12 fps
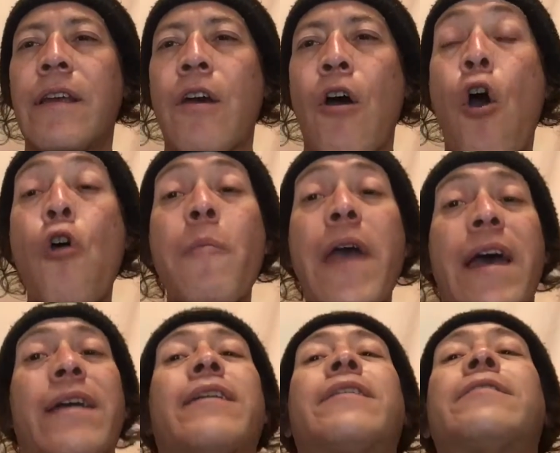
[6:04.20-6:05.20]

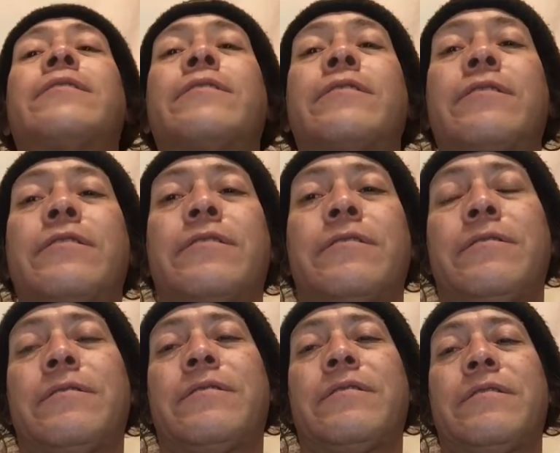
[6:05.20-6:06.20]
Omac,
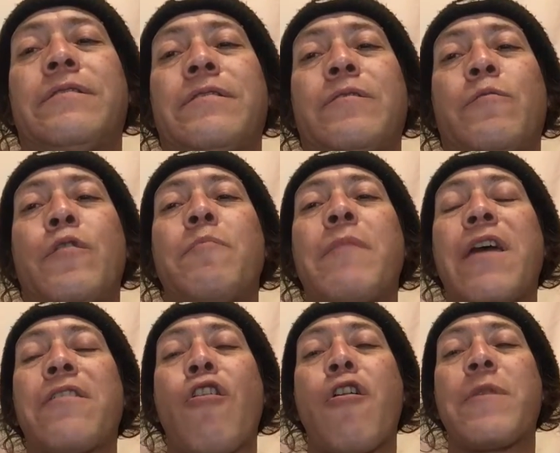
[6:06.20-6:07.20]
One
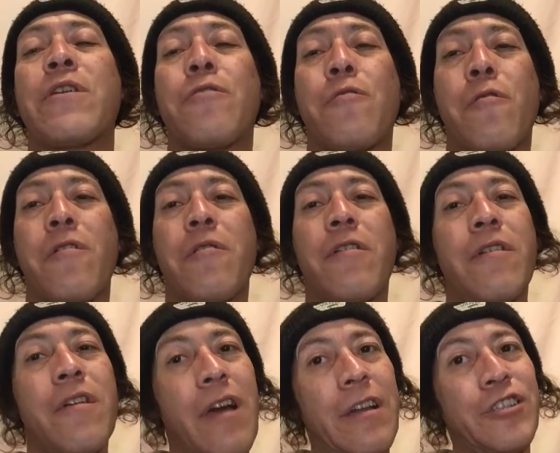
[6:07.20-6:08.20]
Man Army Corps,
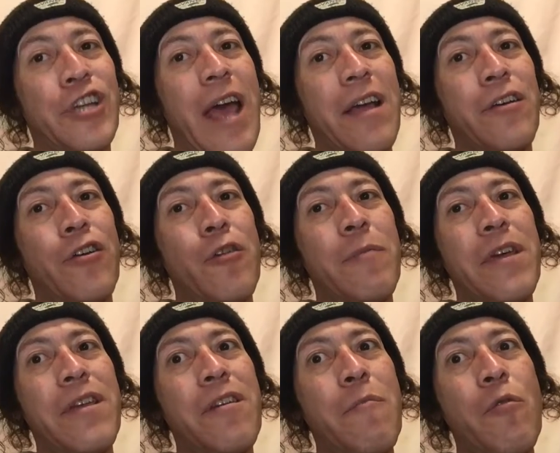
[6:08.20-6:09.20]
a Jack
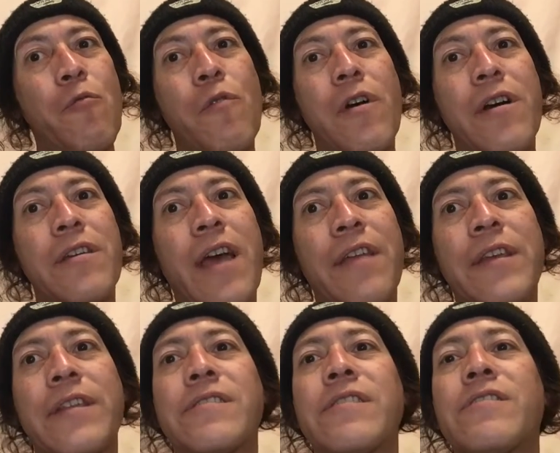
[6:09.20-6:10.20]
Kirby #1. I
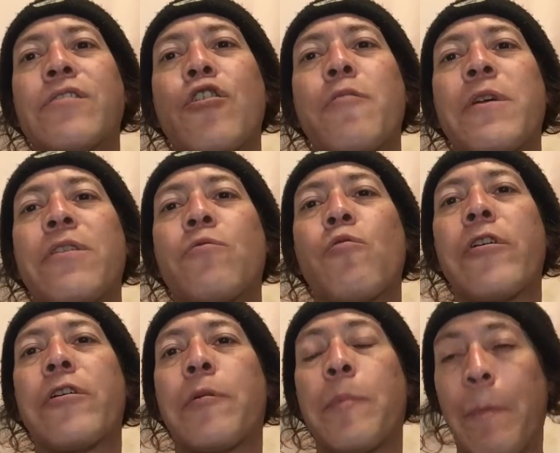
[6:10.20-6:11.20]
think this is Kirby and
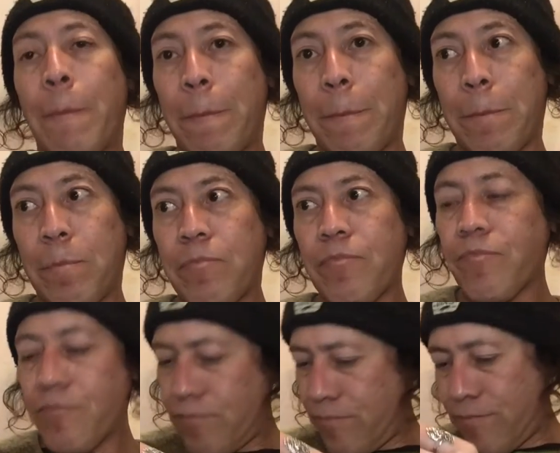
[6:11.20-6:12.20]
Royer.
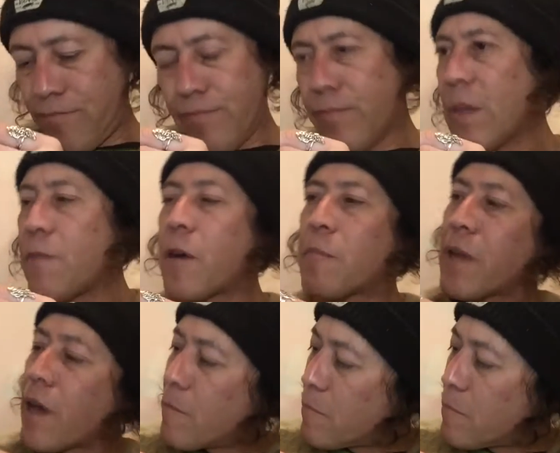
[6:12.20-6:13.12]
If I'm not,